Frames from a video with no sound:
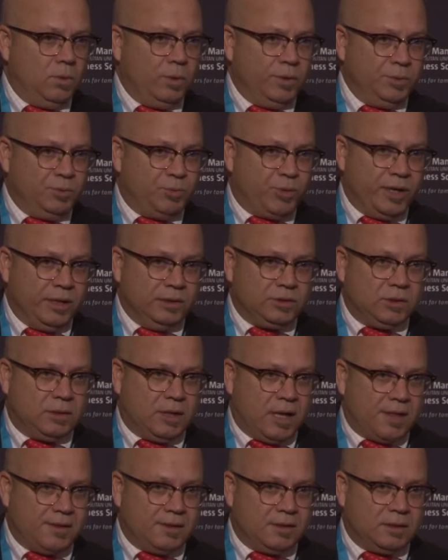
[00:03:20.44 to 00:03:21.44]
We want to bring
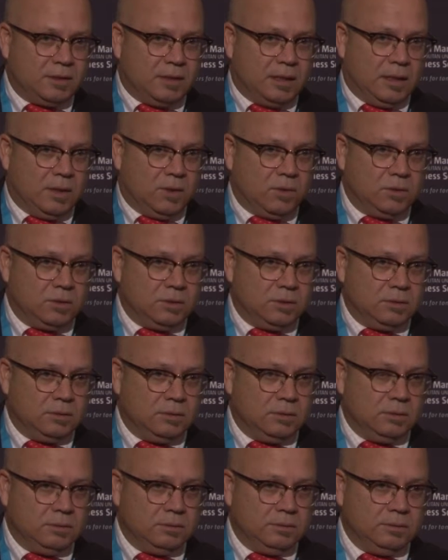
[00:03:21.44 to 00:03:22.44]
together our
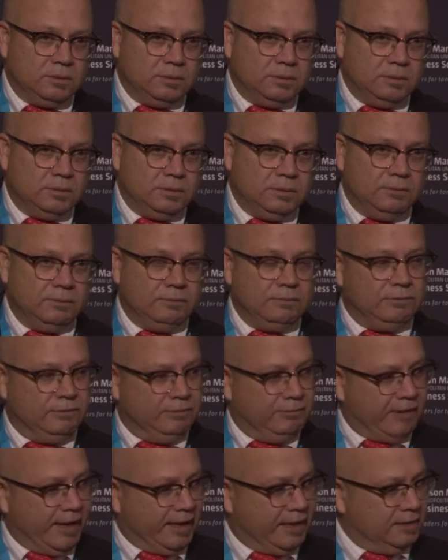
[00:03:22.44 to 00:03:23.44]

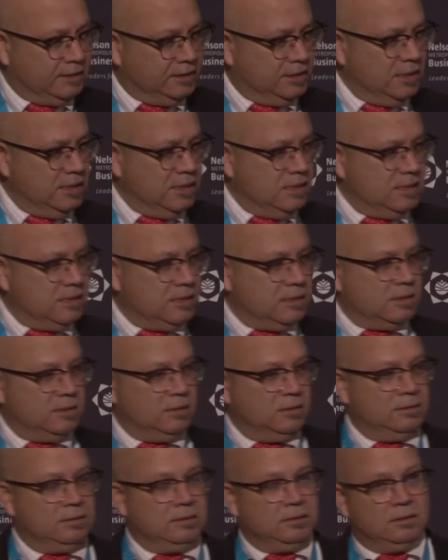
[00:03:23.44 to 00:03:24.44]
faculties
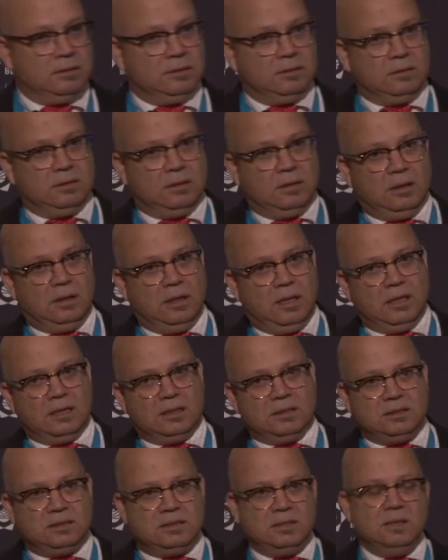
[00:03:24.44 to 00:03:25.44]
in
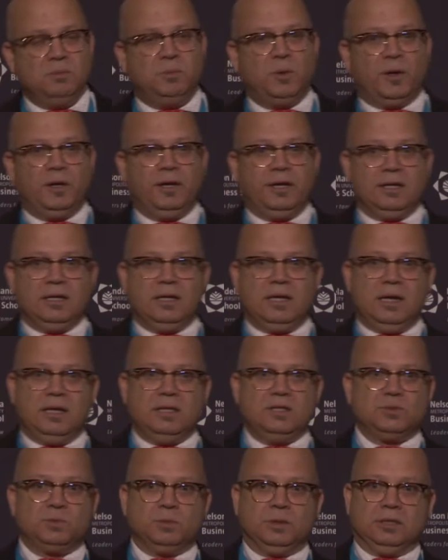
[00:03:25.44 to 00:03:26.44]
a deeper
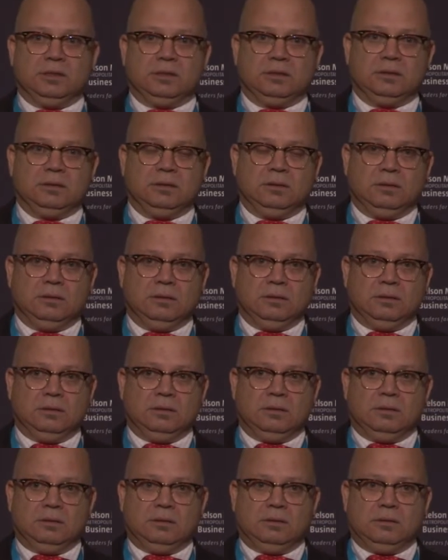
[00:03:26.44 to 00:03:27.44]
engagement
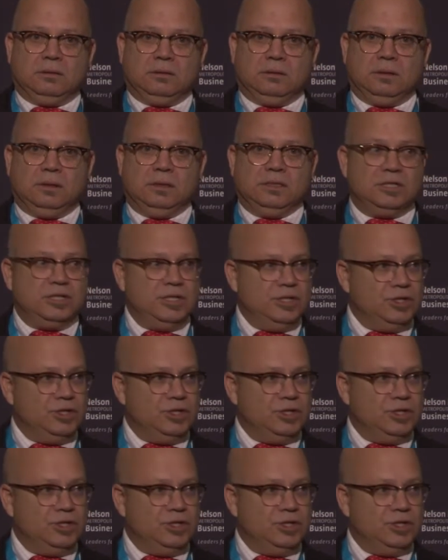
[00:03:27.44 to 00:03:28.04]
in